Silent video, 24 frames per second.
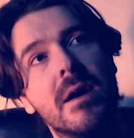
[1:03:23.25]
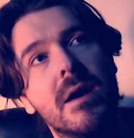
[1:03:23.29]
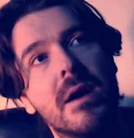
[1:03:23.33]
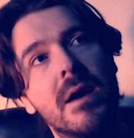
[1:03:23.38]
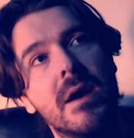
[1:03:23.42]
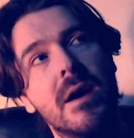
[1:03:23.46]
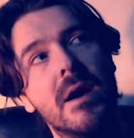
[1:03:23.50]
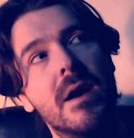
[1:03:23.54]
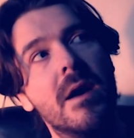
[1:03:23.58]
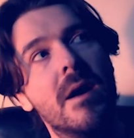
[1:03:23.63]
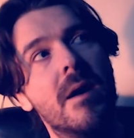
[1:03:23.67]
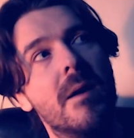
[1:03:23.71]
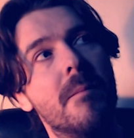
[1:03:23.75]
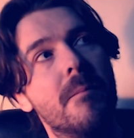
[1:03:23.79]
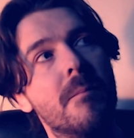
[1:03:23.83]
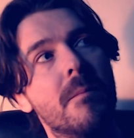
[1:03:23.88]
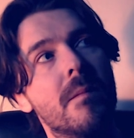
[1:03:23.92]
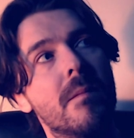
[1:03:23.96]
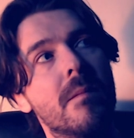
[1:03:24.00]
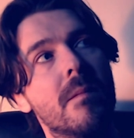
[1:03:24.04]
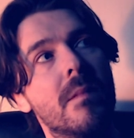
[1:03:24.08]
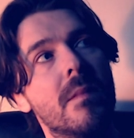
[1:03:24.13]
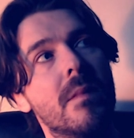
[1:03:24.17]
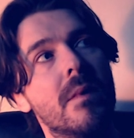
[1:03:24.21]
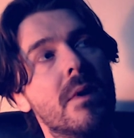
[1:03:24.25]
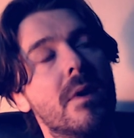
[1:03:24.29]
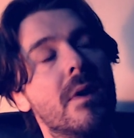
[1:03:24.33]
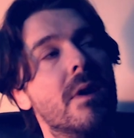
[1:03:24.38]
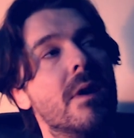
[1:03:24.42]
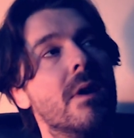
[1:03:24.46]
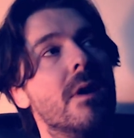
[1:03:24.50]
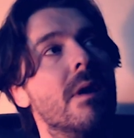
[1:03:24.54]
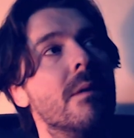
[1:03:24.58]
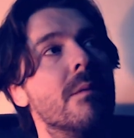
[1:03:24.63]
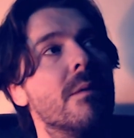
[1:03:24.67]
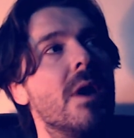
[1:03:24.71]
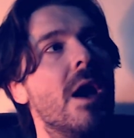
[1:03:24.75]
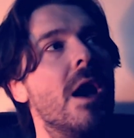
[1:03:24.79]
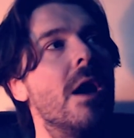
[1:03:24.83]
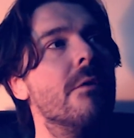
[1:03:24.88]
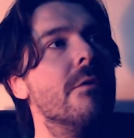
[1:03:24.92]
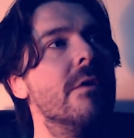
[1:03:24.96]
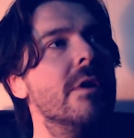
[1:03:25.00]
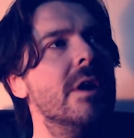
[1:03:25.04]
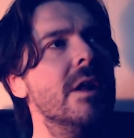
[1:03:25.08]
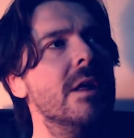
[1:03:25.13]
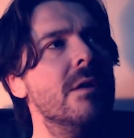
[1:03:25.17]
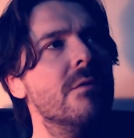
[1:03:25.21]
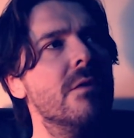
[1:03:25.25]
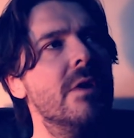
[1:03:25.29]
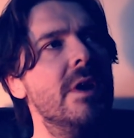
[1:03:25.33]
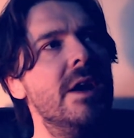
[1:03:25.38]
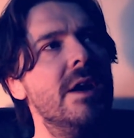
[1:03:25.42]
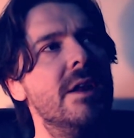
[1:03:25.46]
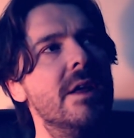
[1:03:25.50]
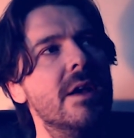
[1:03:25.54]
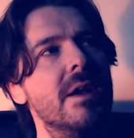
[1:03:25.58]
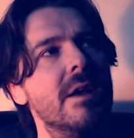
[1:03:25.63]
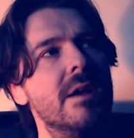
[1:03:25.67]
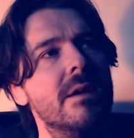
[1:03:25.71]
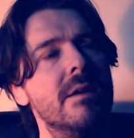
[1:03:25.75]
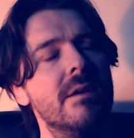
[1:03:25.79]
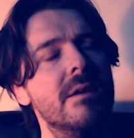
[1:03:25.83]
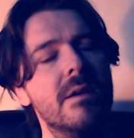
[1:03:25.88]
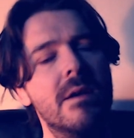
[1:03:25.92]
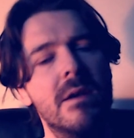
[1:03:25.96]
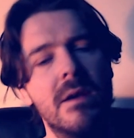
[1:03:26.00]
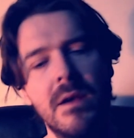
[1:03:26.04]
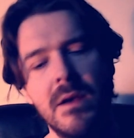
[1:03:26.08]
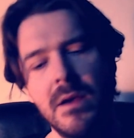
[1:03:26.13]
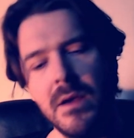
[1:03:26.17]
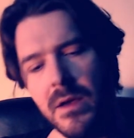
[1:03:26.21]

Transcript: I'm currently reading,